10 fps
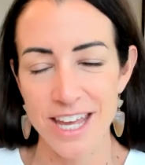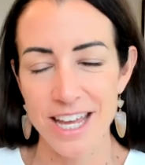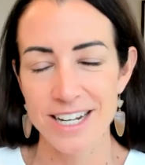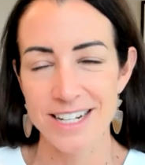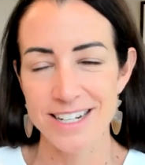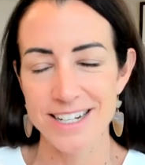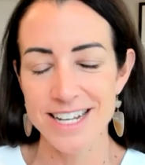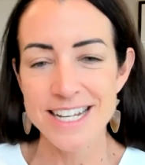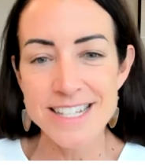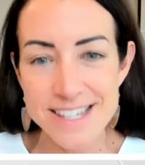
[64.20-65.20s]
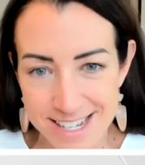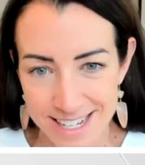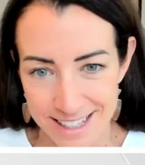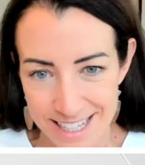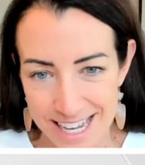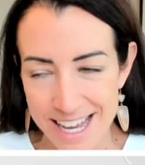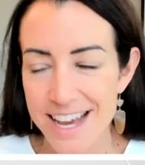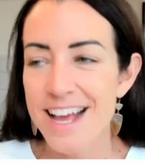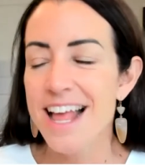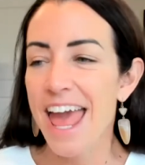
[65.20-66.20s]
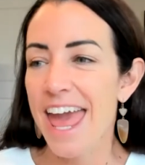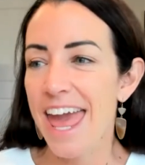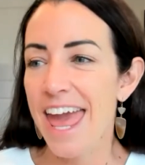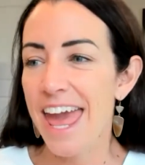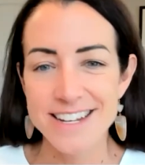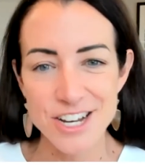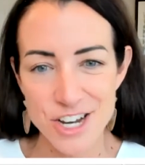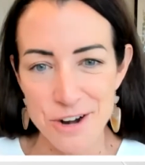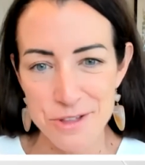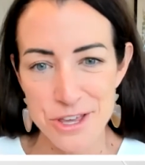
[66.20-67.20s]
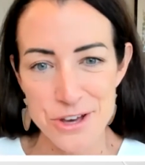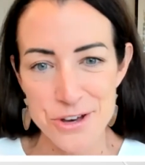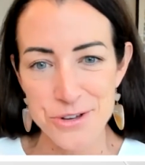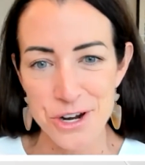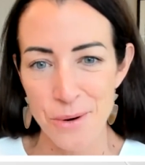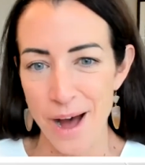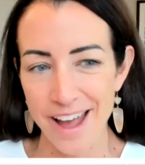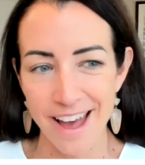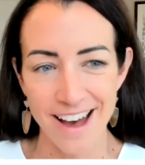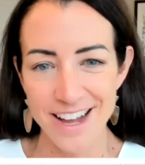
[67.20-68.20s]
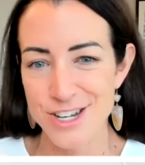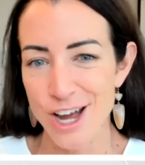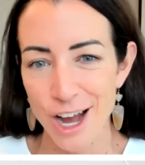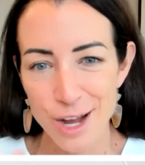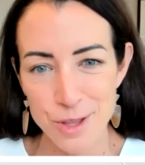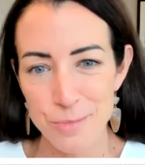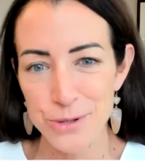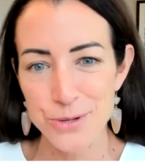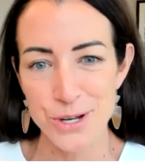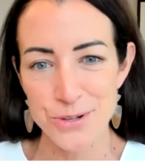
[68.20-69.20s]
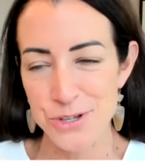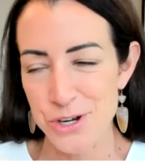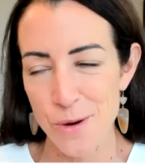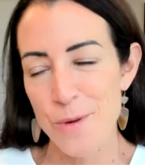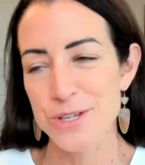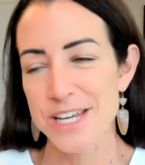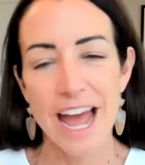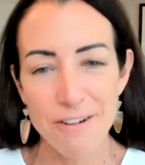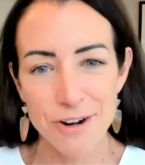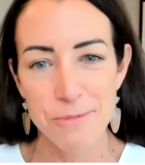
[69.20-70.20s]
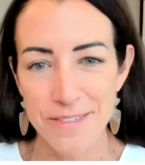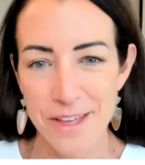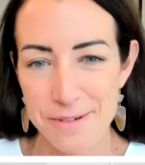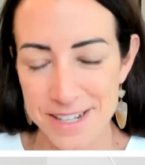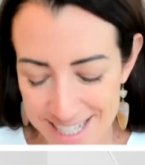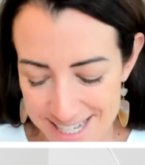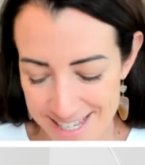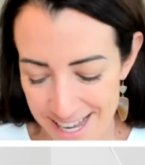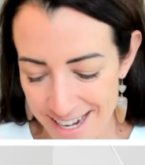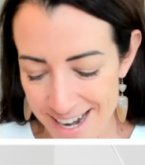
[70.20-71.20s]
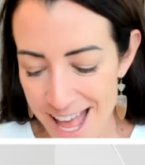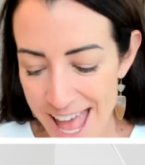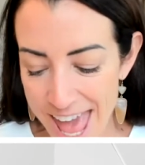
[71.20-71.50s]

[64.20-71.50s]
it instantly. And I shared with you, I talk about the blue zones to almost everyone that will listen.